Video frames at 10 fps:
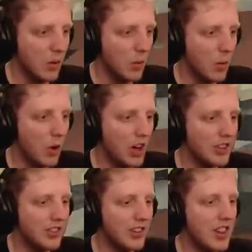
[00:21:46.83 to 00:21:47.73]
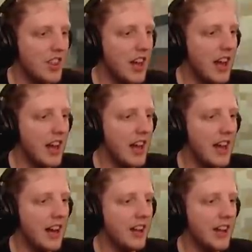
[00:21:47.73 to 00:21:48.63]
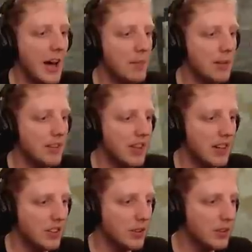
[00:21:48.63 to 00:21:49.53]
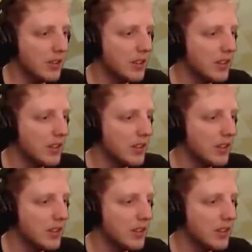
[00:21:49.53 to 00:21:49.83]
What the hell happened here, dude?